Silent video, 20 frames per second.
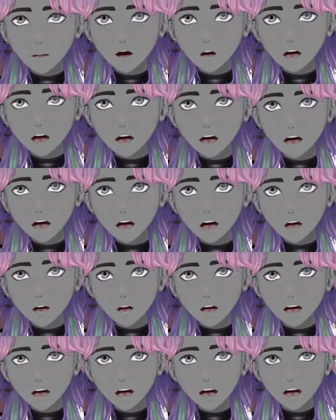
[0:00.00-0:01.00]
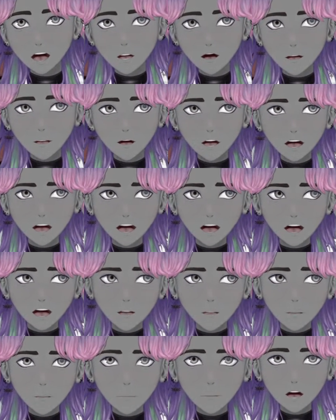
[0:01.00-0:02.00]
I've been thinking of making
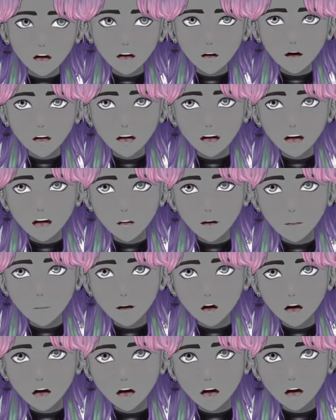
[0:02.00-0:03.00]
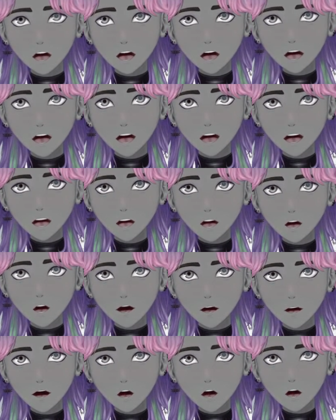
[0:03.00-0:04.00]
an edit out of it, or a
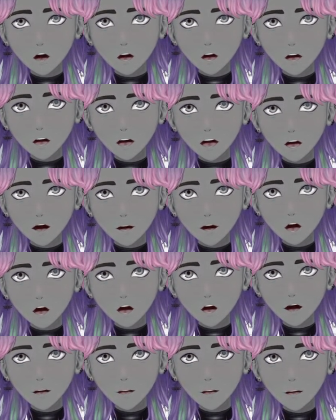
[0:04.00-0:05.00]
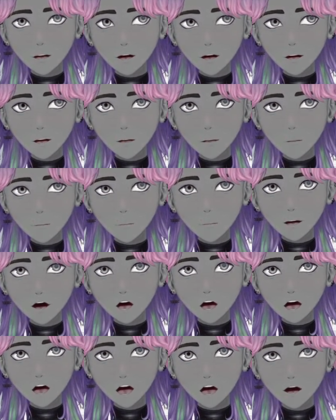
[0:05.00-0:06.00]
shorts video of the like
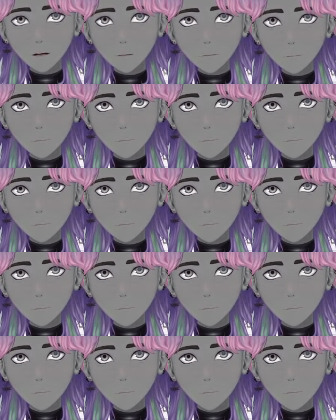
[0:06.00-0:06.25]
main